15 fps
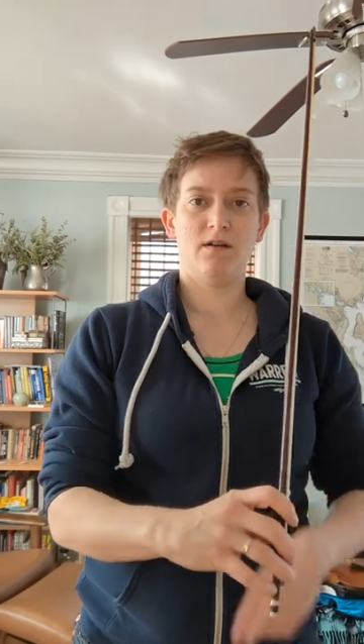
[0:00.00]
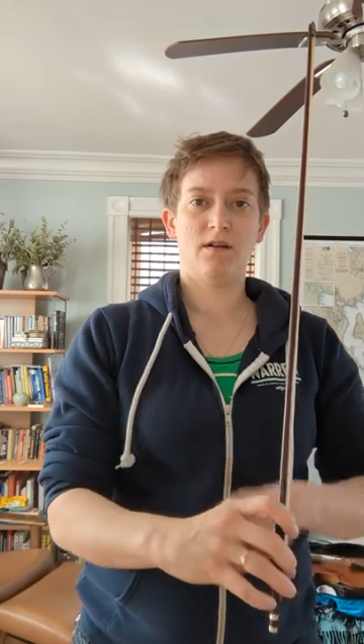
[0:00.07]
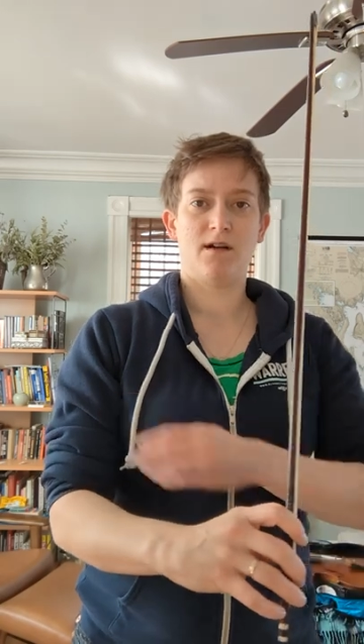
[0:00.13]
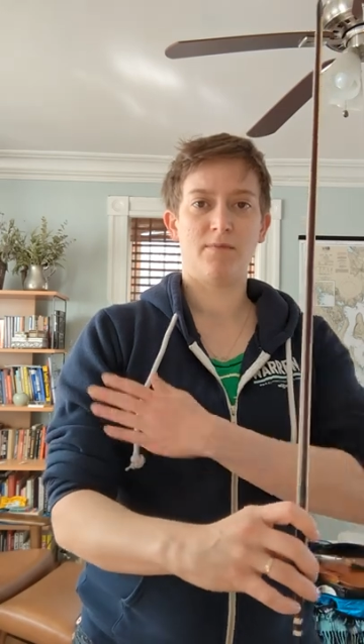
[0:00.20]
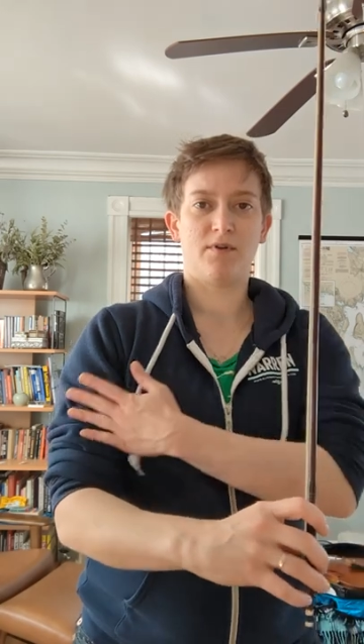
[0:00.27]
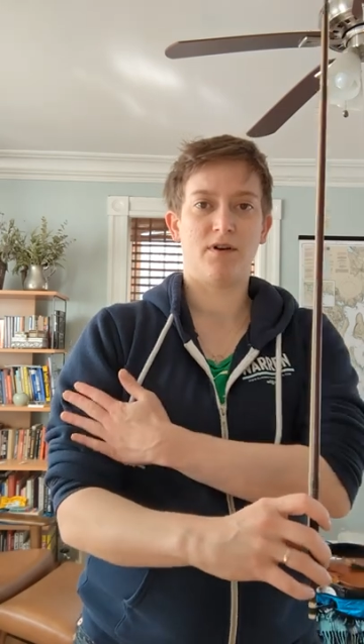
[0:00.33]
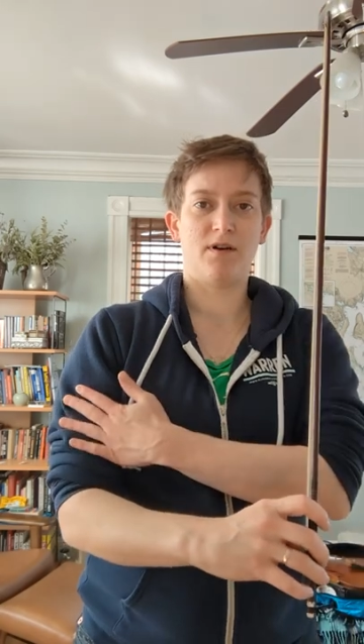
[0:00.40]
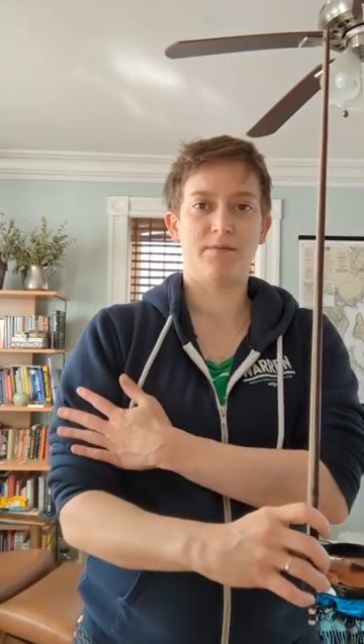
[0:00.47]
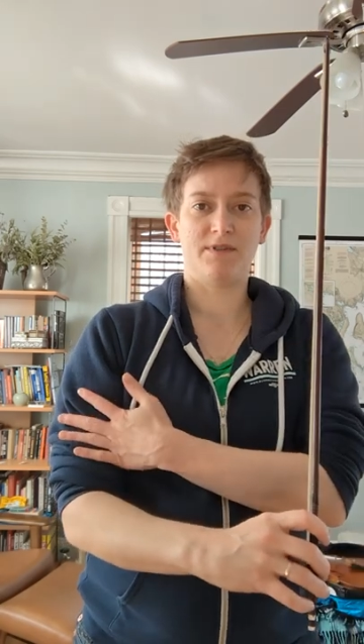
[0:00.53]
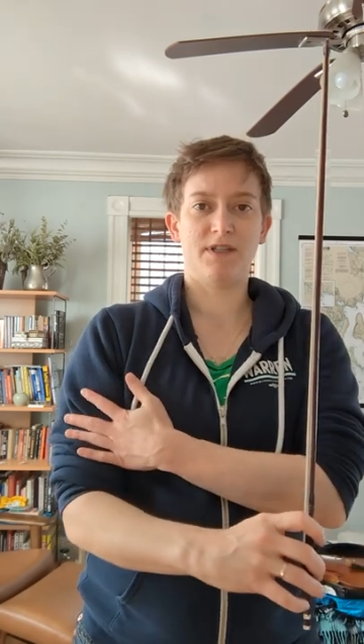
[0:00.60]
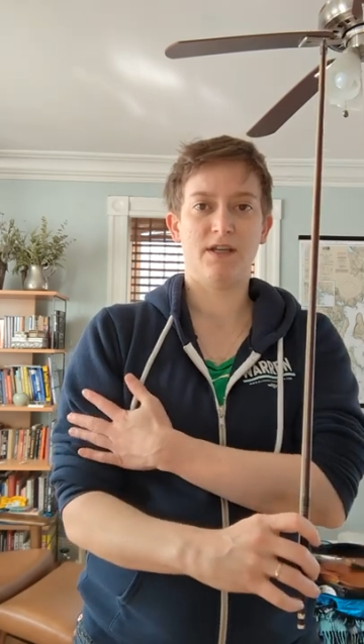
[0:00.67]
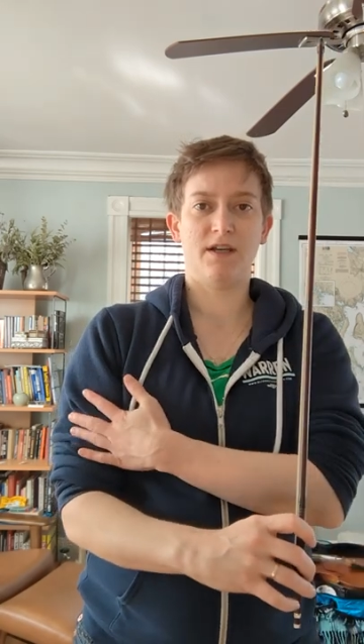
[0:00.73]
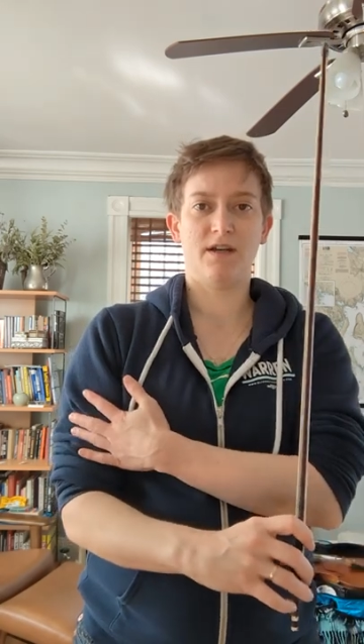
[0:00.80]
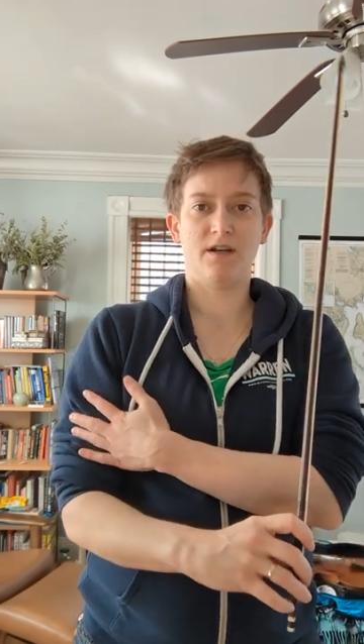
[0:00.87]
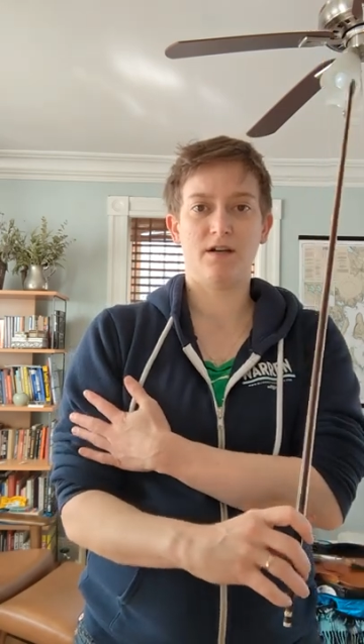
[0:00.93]
upper arms
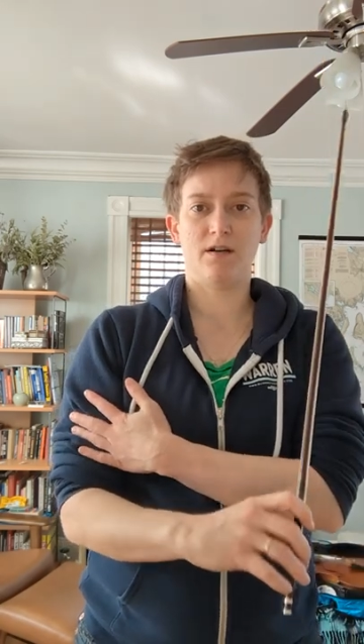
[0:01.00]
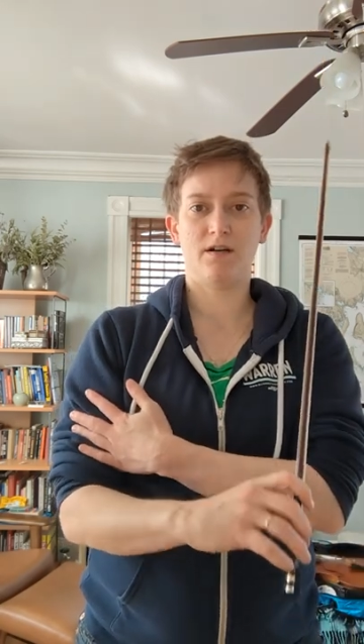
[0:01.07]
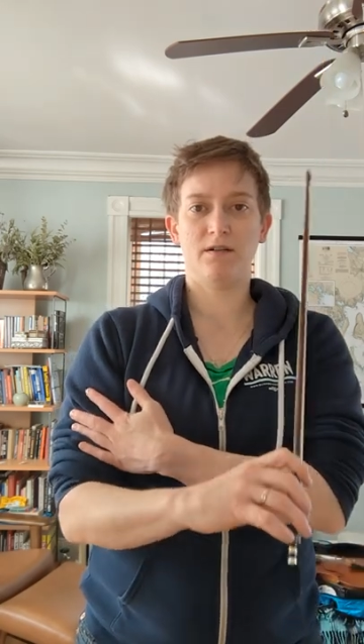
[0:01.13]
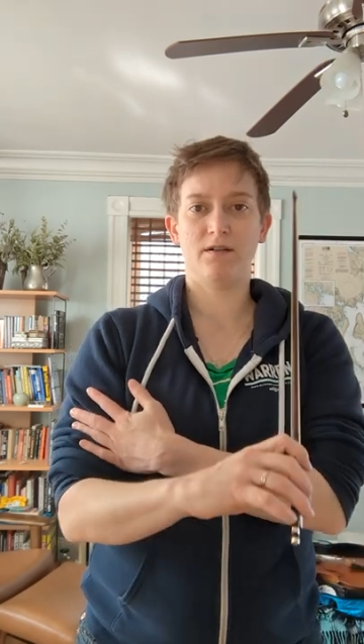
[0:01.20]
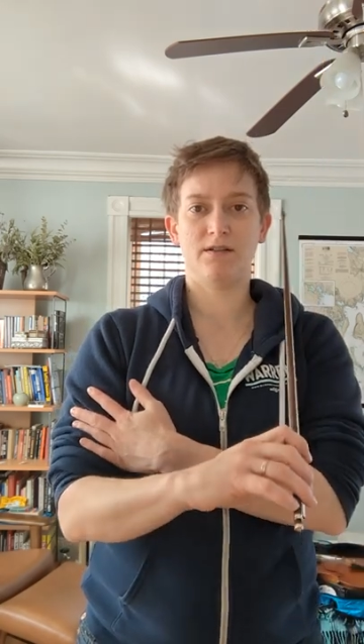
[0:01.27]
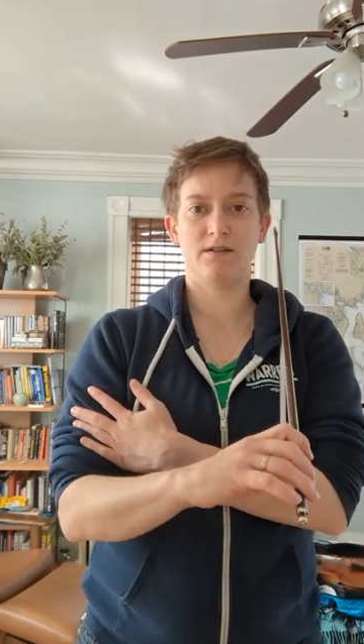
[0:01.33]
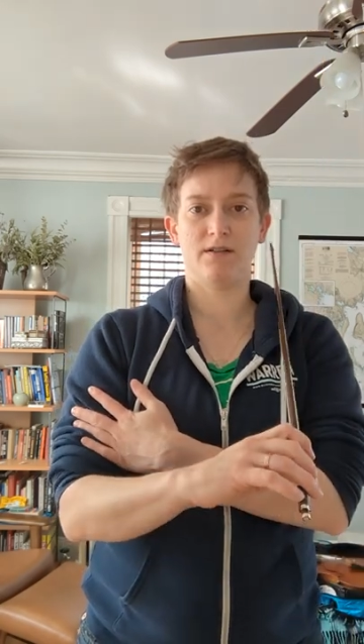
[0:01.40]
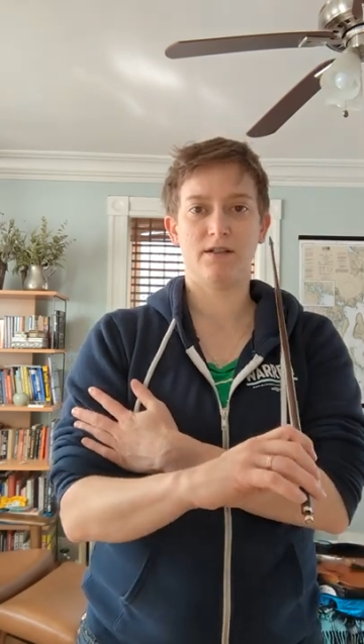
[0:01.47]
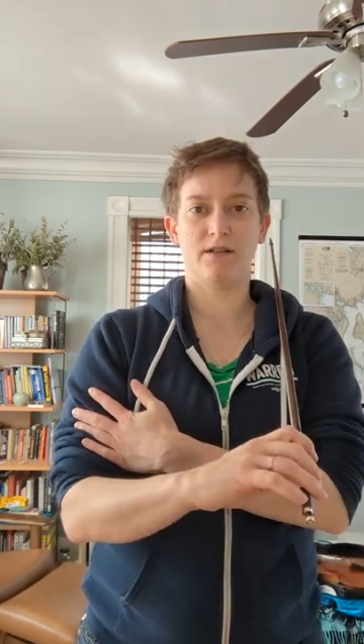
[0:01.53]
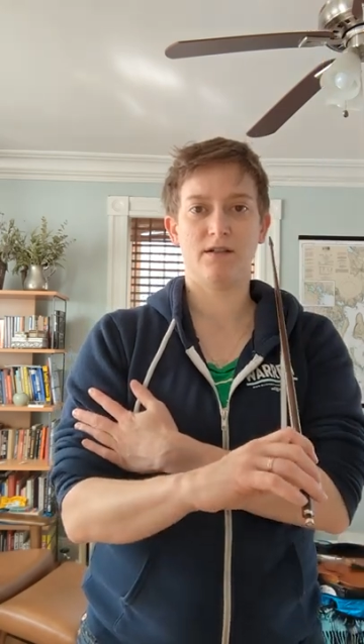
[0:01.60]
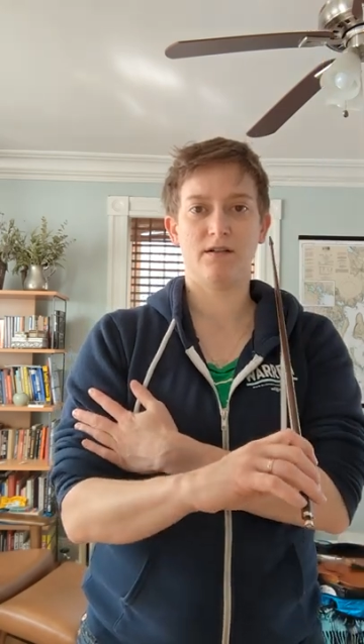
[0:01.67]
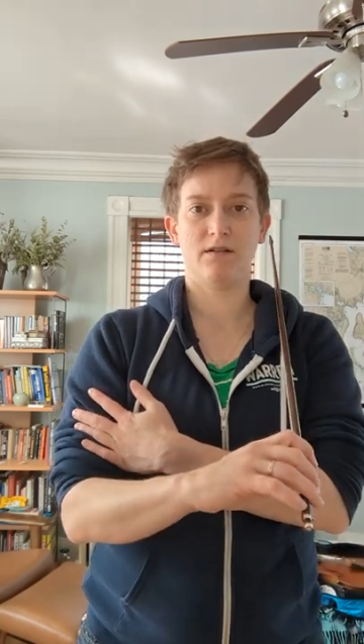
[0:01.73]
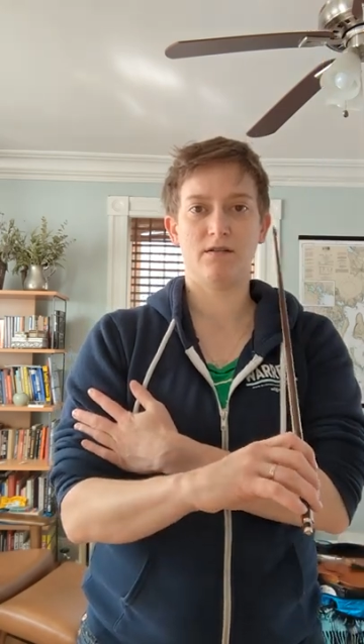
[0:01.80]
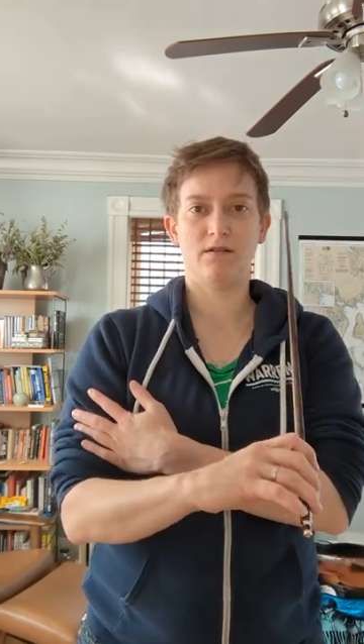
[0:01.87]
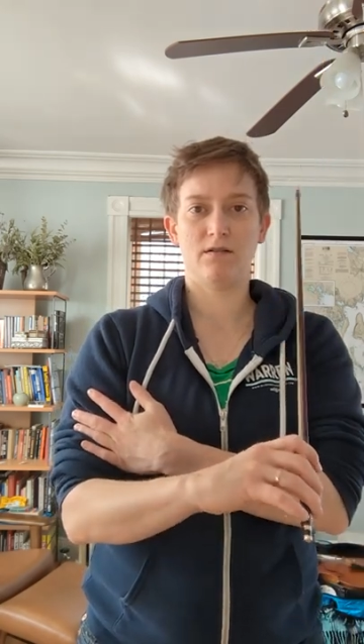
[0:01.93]
here,
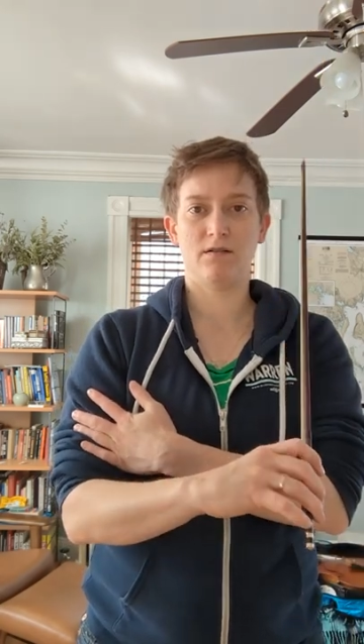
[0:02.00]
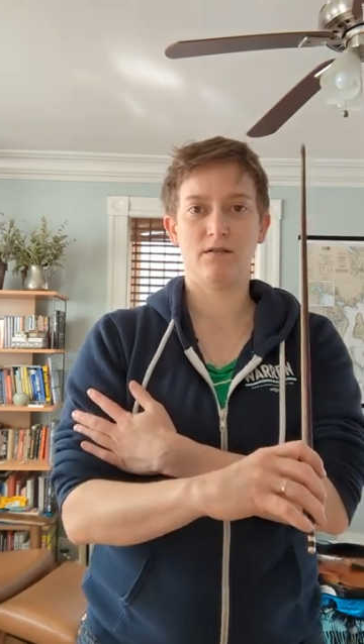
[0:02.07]
still